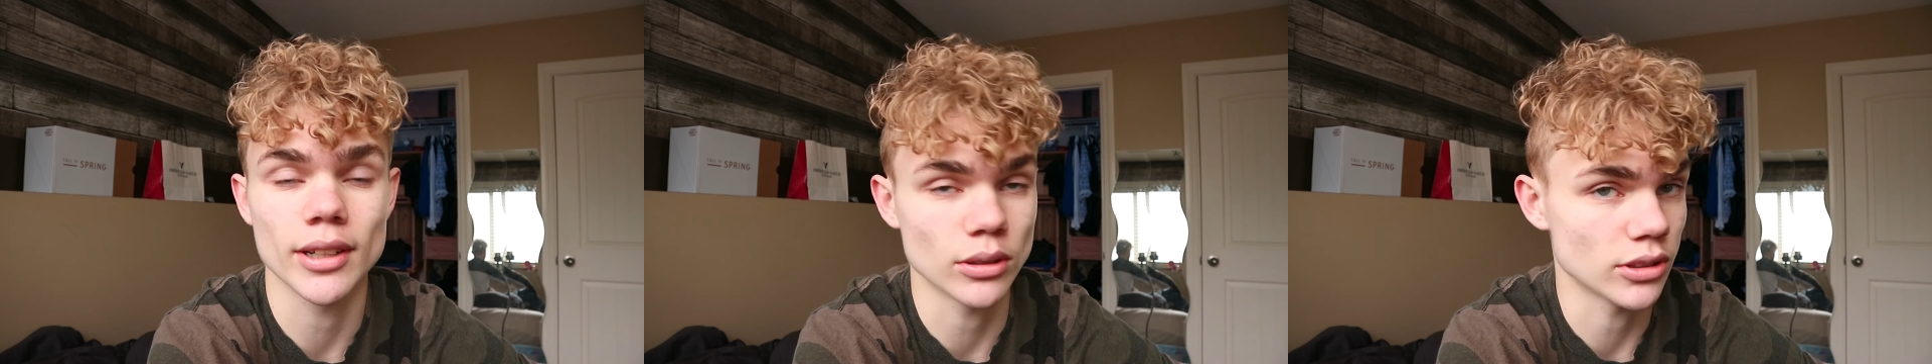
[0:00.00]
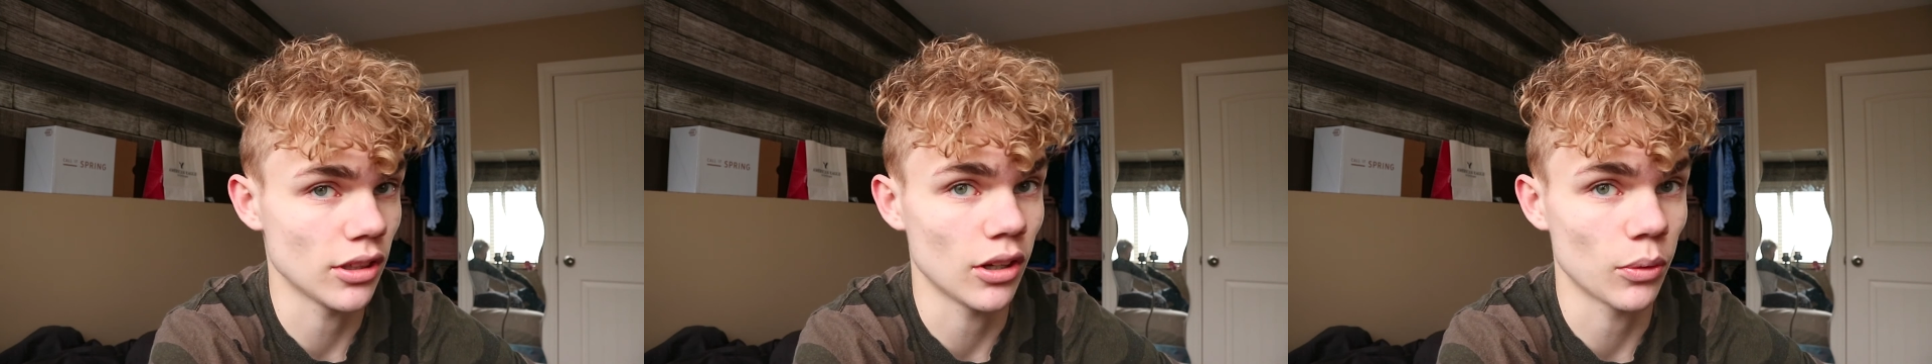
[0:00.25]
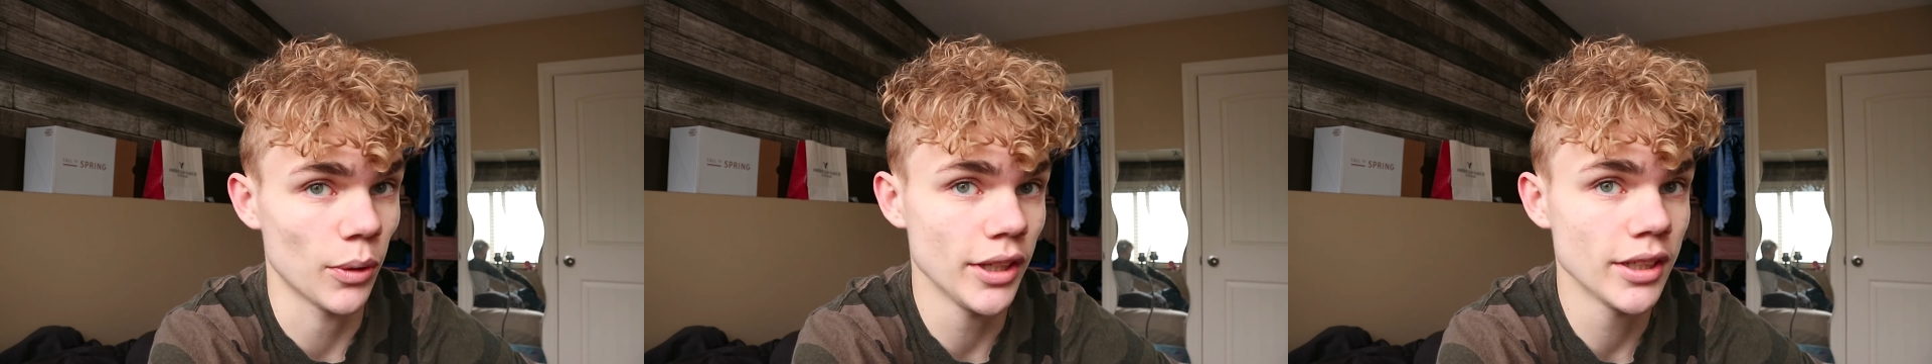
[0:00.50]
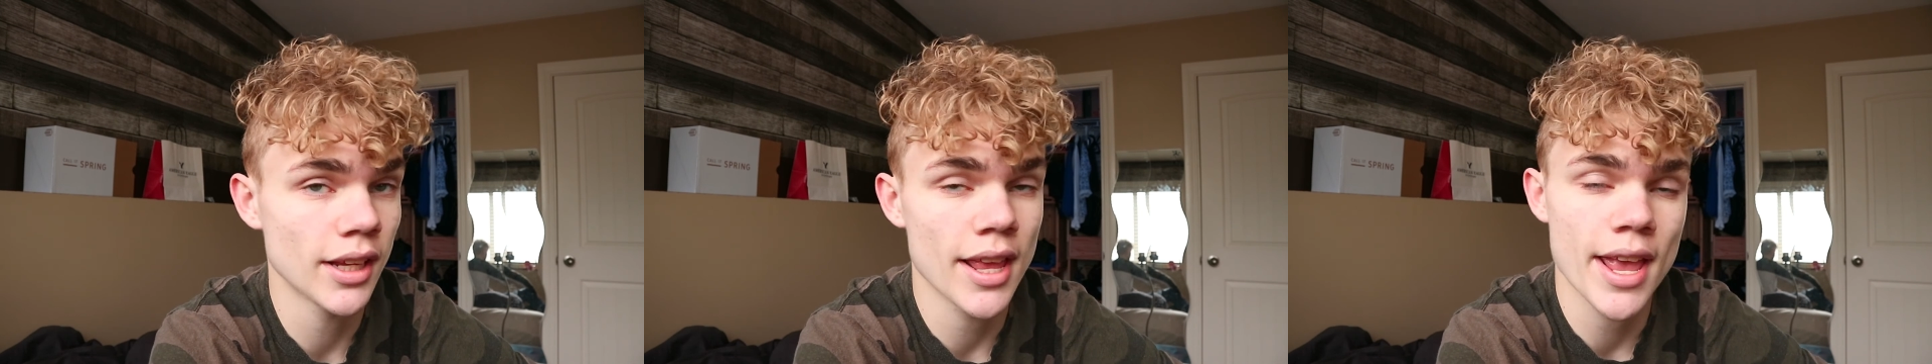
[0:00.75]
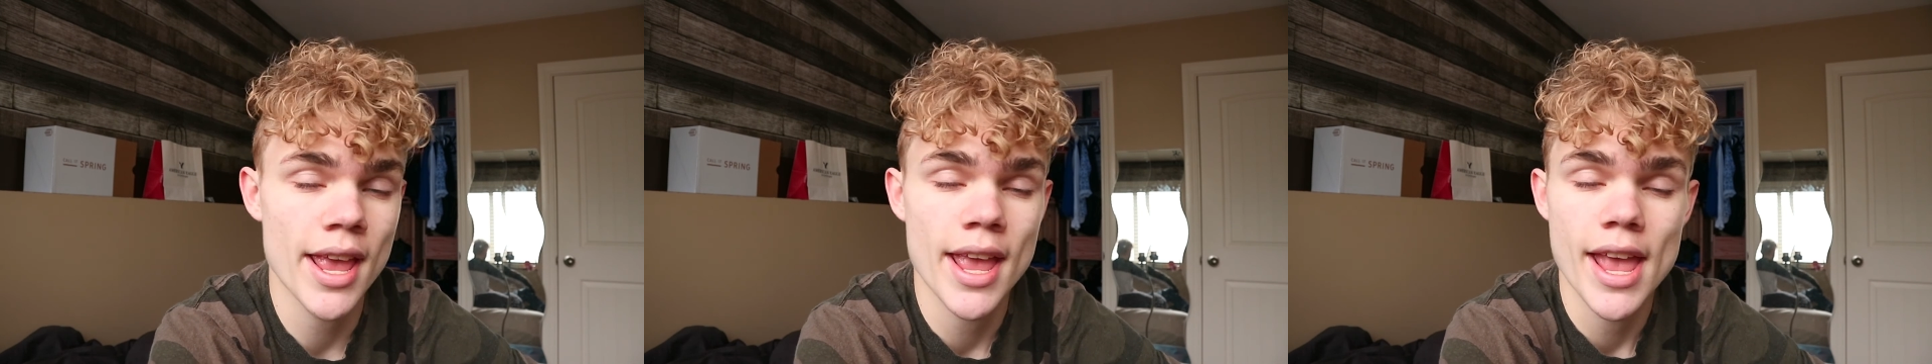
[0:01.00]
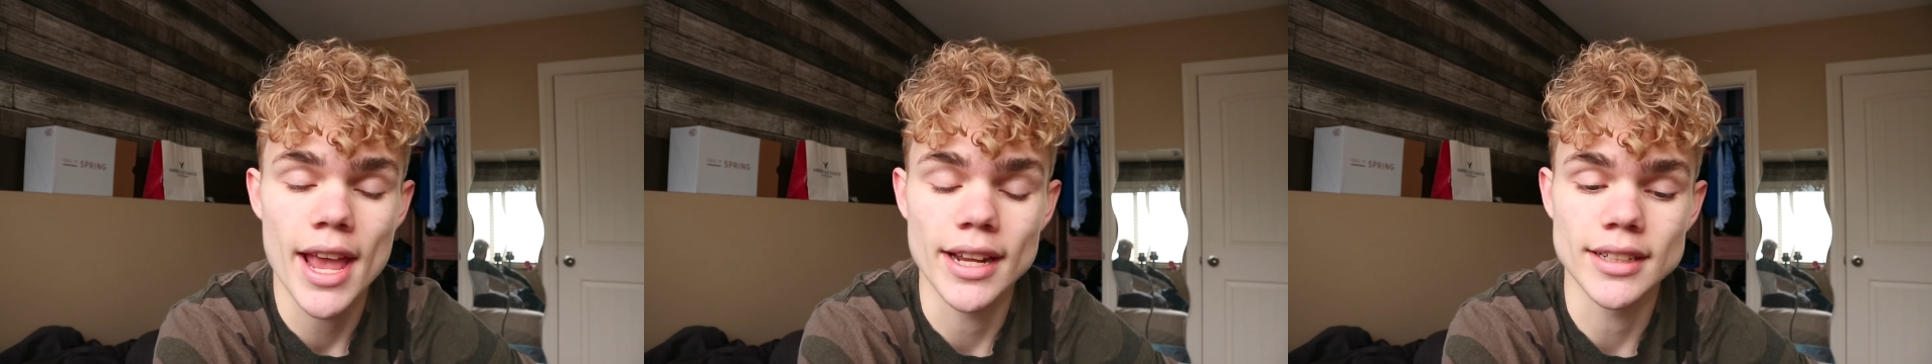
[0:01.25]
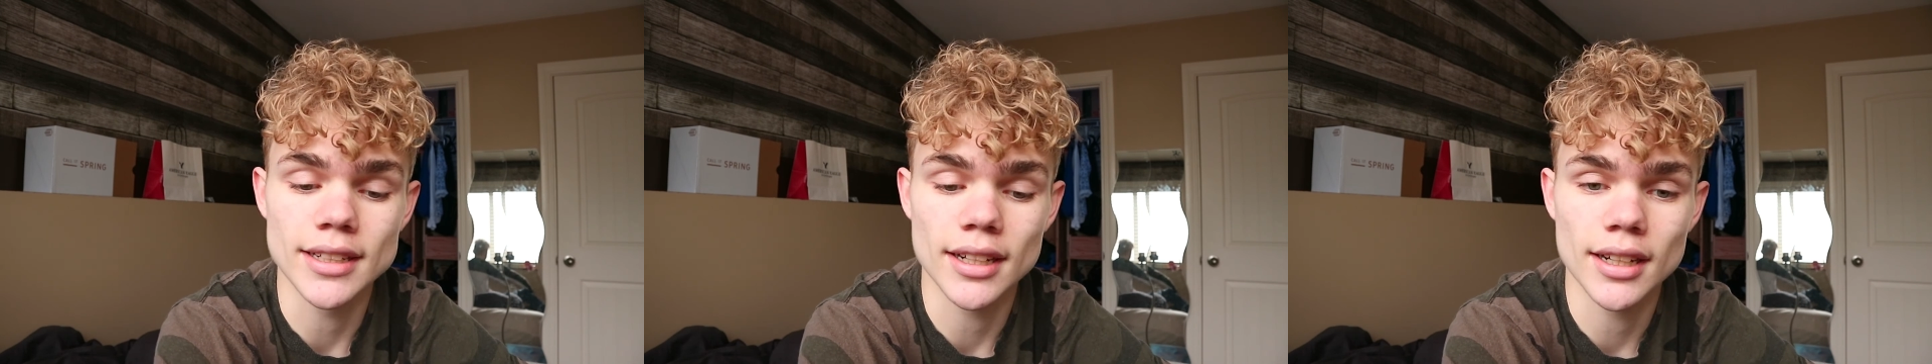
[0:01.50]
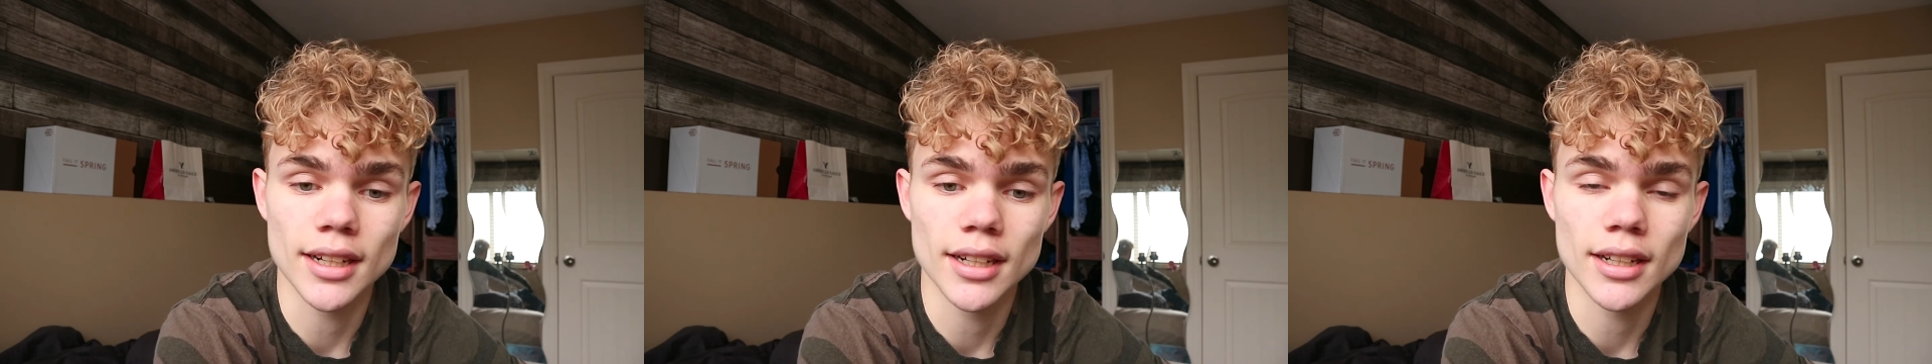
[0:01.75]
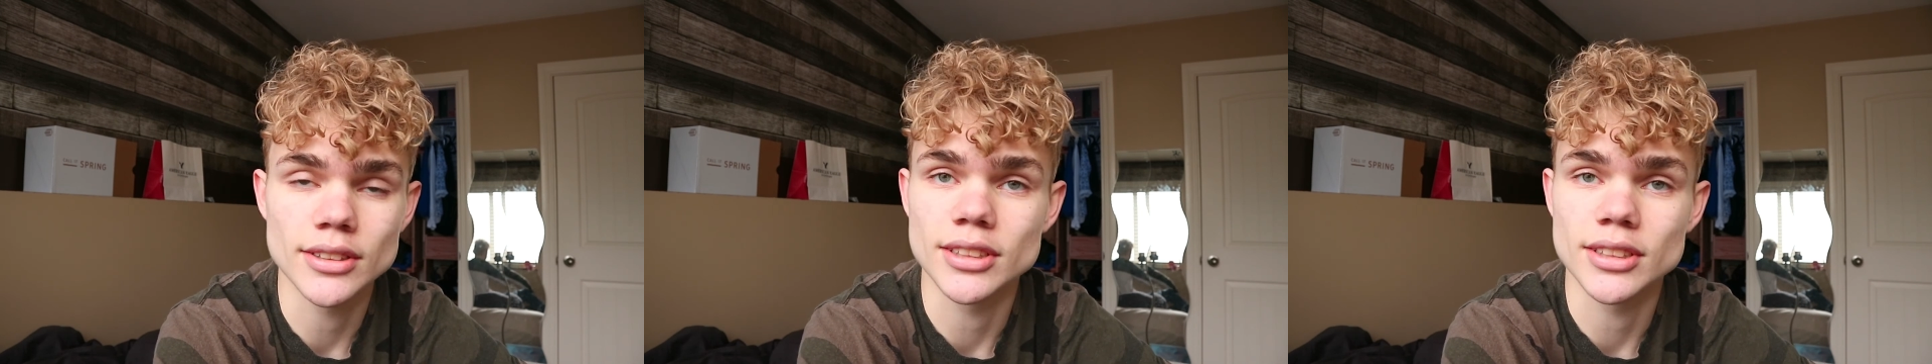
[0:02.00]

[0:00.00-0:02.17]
and goes a long way. And I'll